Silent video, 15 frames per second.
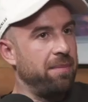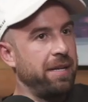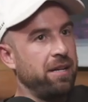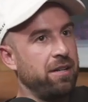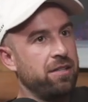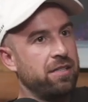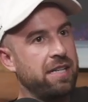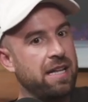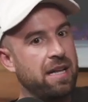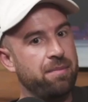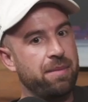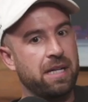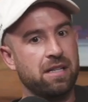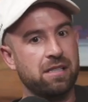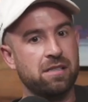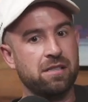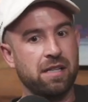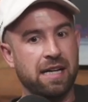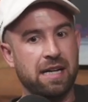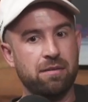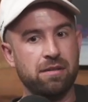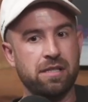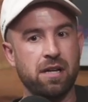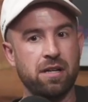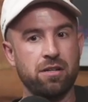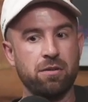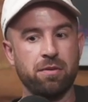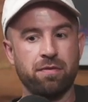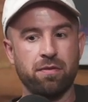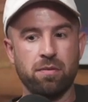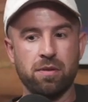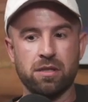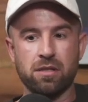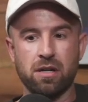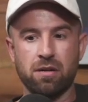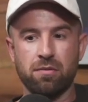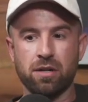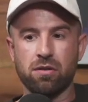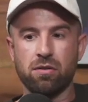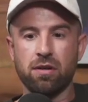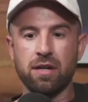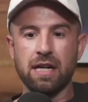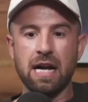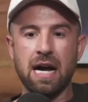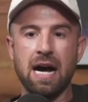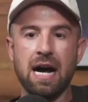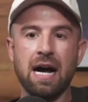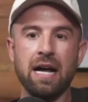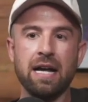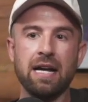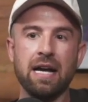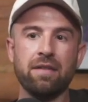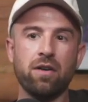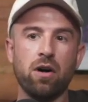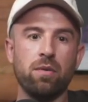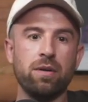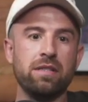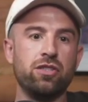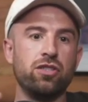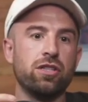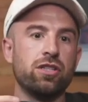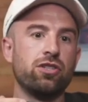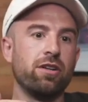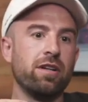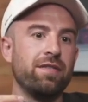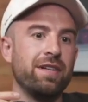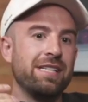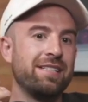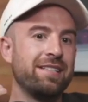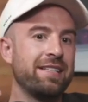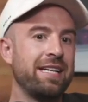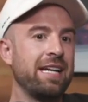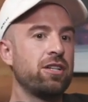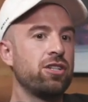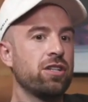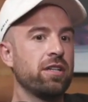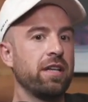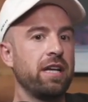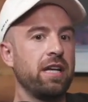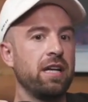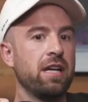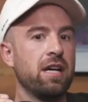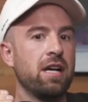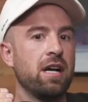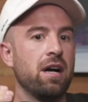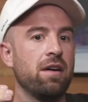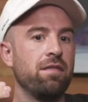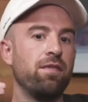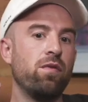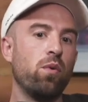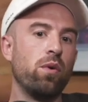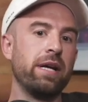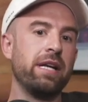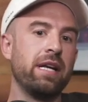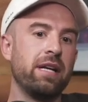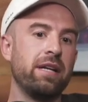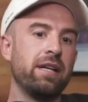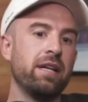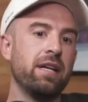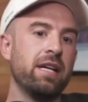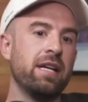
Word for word: to hear you say that because like I was telling you before we started recording, I have always just sort of instinctually avoided